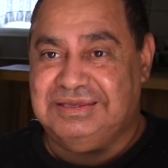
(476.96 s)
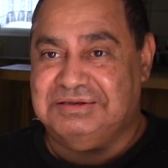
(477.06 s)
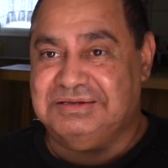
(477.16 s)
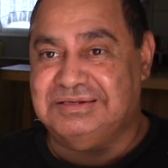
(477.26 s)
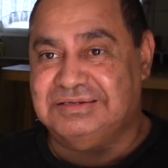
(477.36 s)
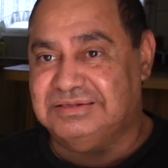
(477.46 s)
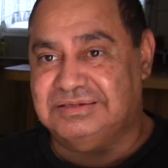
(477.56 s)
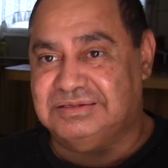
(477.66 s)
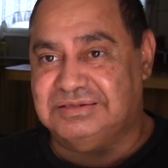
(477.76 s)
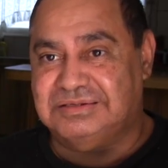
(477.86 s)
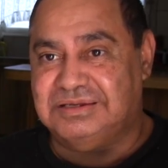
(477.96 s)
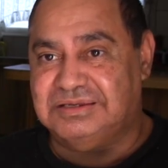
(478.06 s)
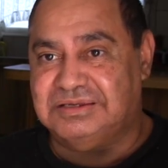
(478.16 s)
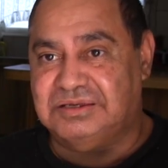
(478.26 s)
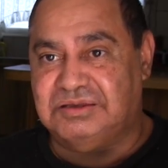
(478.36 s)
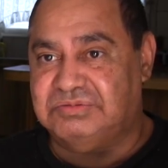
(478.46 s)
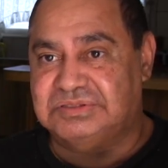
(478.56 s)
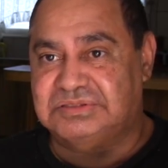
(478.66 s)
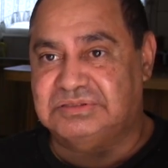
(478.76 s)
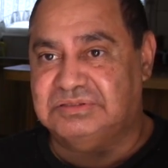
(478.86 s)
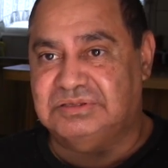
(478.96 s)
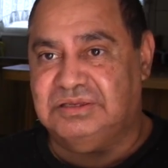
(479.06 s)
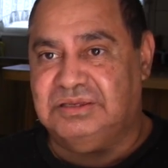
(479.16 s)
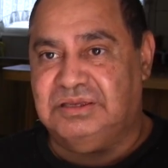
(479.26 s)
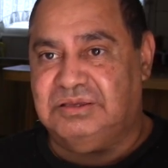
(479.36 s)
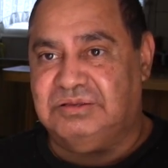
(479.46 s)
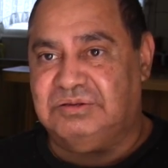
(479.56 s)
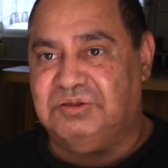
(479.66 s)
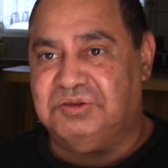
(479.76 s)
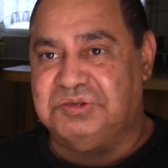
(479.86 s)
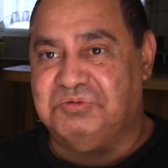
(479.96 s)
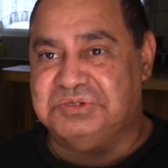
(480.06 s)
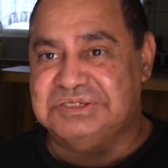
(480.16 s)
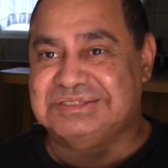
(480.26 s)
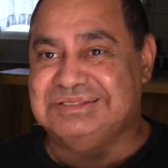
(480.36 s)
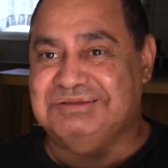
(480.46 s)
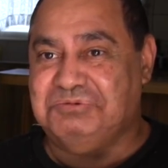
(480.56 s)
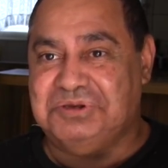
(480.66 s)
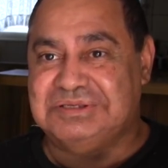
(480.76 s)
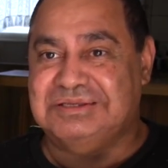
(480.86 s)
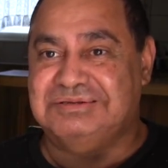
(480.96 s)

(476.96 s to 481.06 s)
And yeah, it was like we just weren't